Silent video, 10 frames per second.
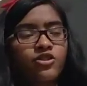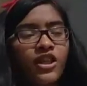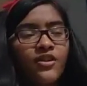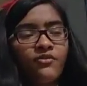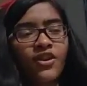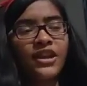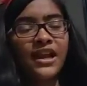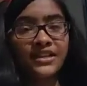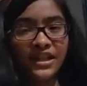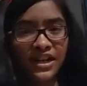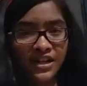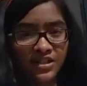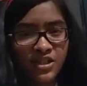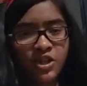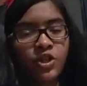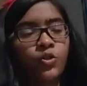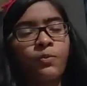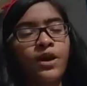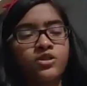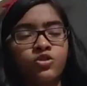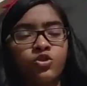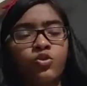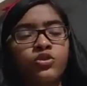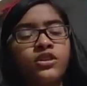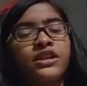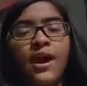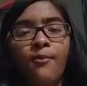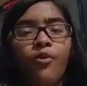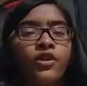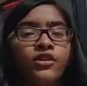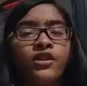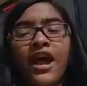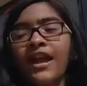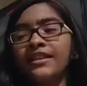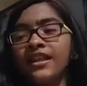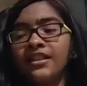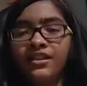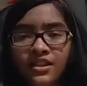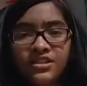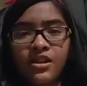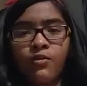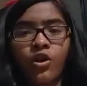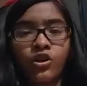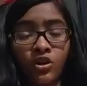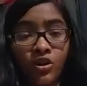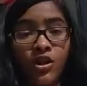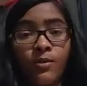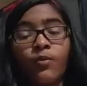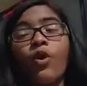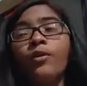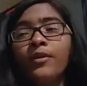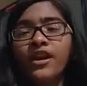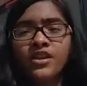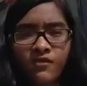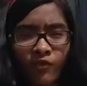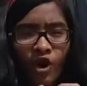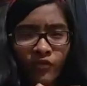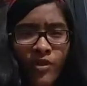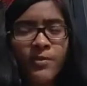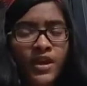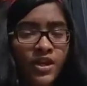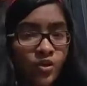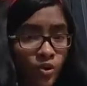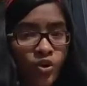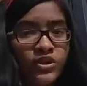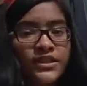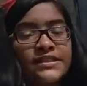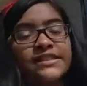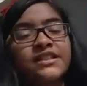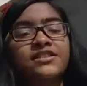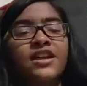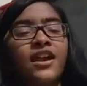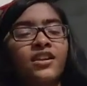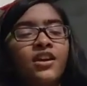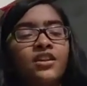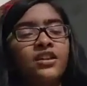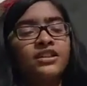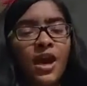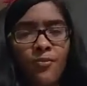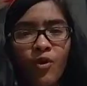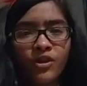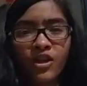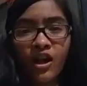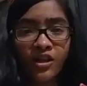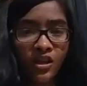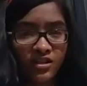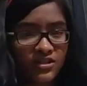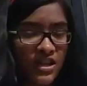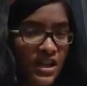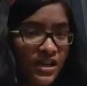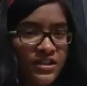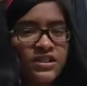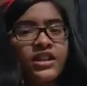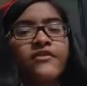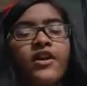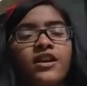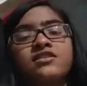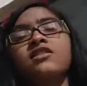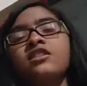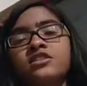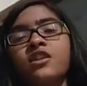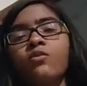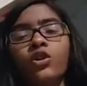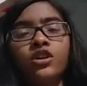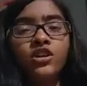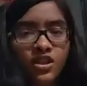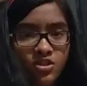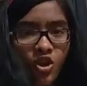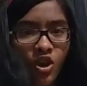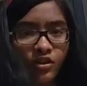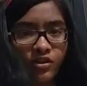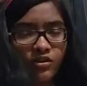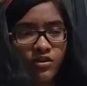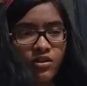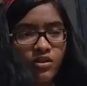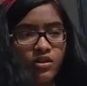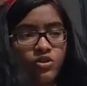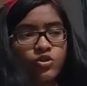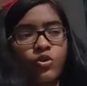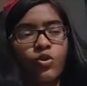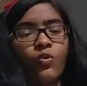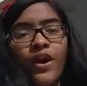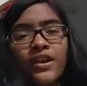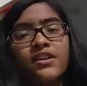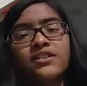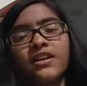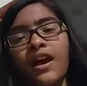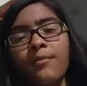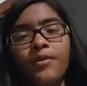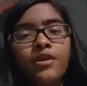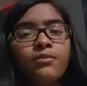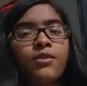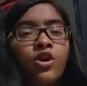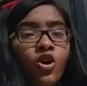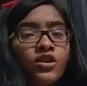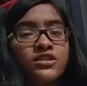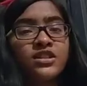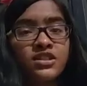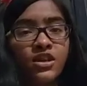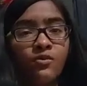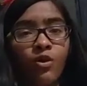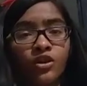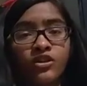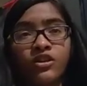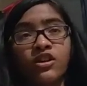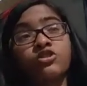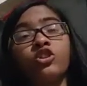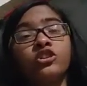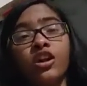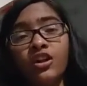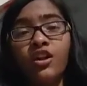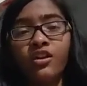So then we let electricity to pass through the tap water and then the distilled water. What we begin to notice is that the tap water conducts electricity whereas the distilled water does not. So why does that happen? Because distilled water does not